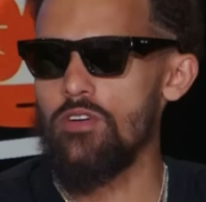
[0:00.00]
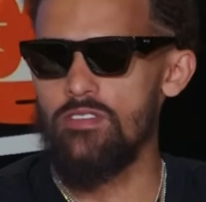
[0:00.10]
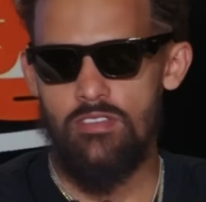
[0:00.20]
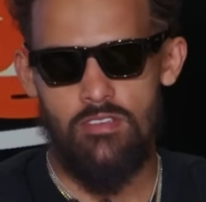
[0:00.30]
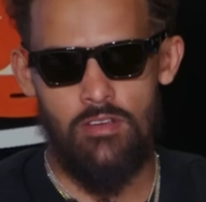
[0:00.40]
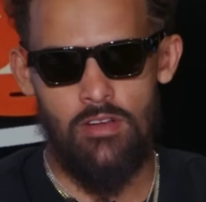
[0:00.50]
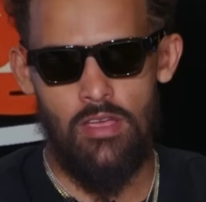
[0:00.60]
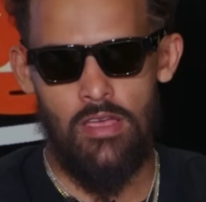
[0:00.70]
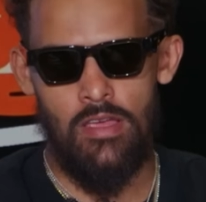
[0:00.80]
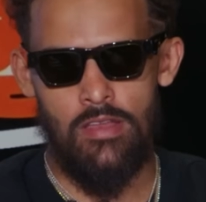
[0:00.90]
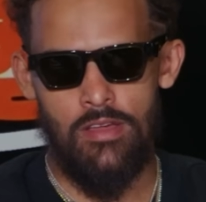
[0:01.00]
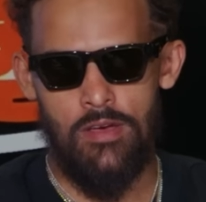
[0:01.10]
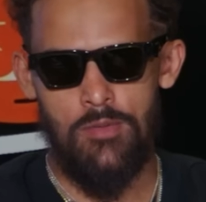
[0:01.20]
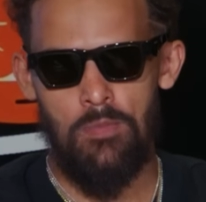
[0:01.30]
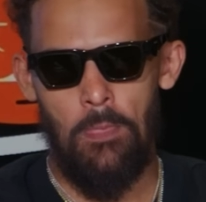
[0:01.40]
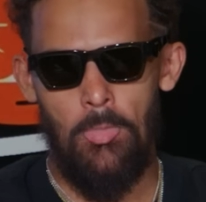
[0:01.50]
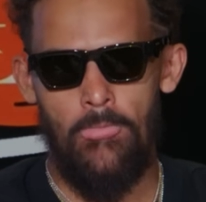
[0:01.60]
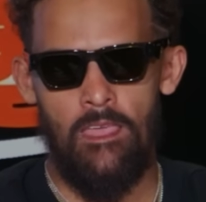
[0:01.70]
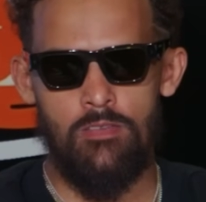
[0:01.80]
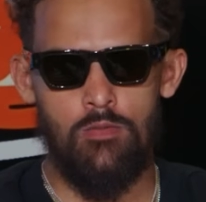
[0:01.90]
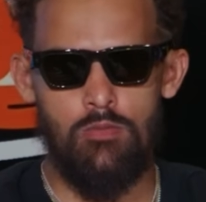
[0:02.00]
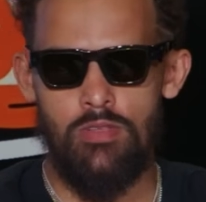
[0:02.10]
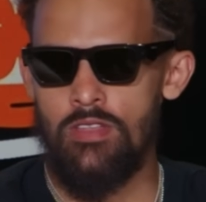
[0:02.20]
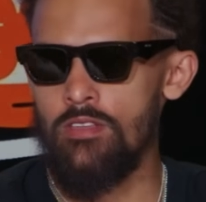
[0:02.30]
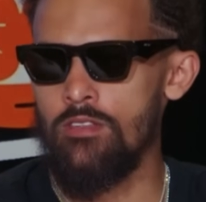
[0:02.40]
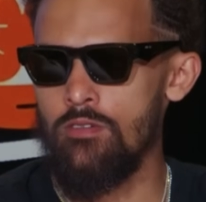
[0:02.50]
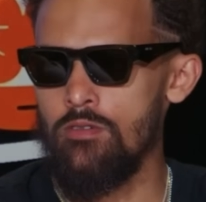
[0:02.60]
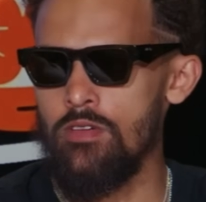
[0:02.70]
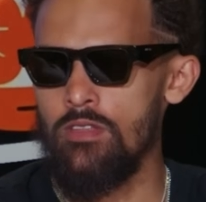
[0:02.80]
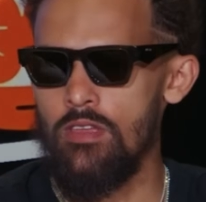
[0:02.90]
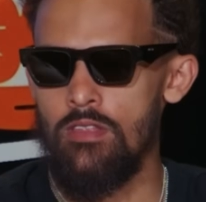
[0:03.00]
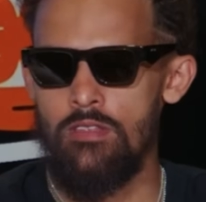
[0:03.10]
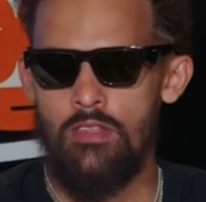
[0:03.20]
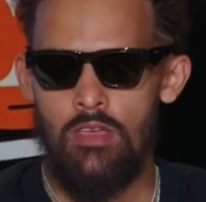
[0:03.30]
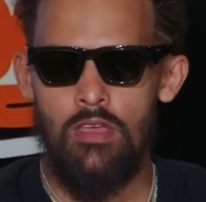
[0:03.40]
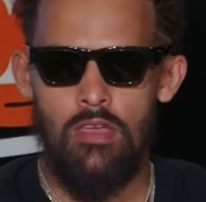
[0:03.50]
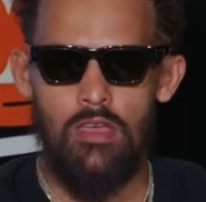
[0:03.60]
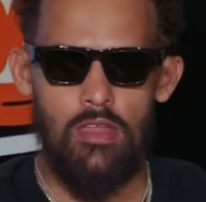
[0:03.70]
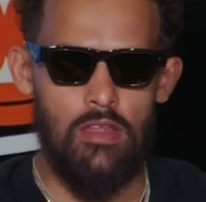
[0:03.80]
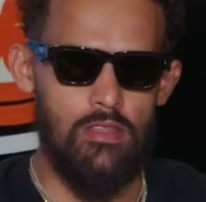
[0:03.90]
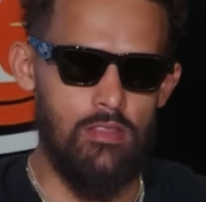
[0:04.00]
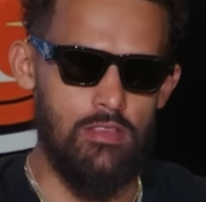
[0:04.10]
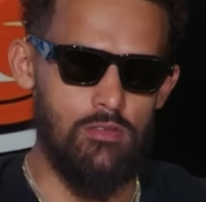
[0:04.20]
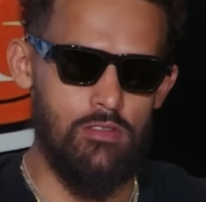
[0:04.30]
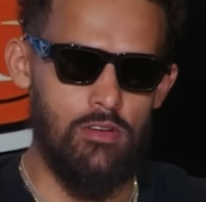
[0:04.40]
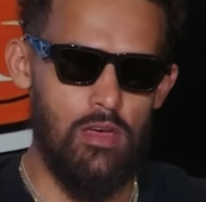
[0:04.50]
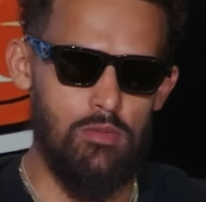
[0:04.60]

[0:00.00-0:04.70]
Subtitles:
noise this year. And that's what we plan to do, and that's what's going to